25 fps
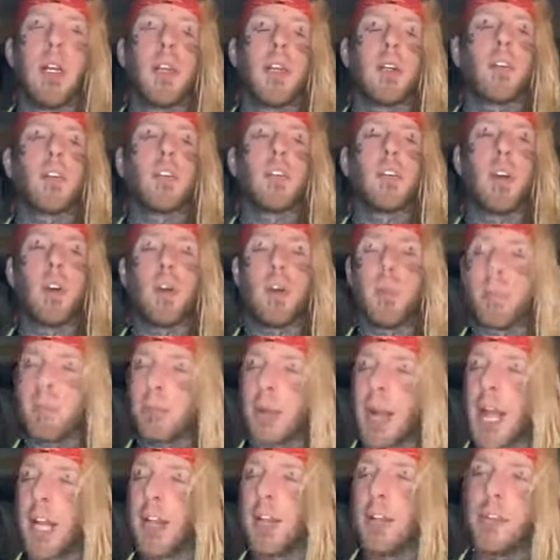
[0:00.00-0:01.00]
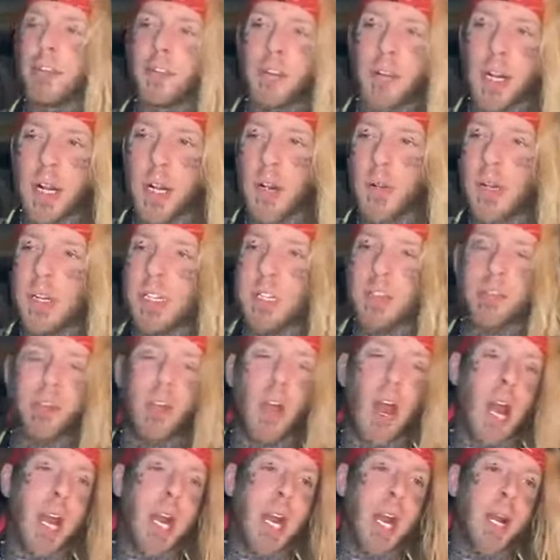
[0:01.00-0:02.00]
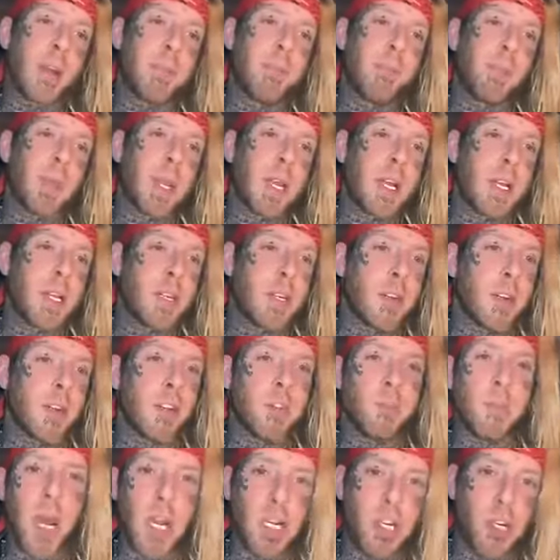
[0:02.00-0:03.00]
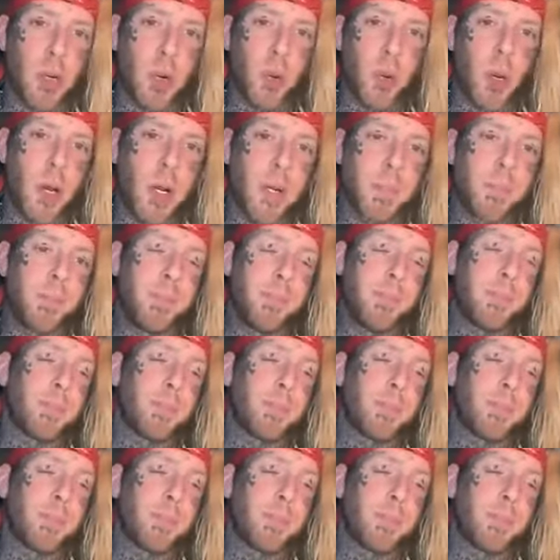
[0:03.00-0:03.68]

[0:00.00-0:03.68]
So, brand new video this Friday. It's a special one.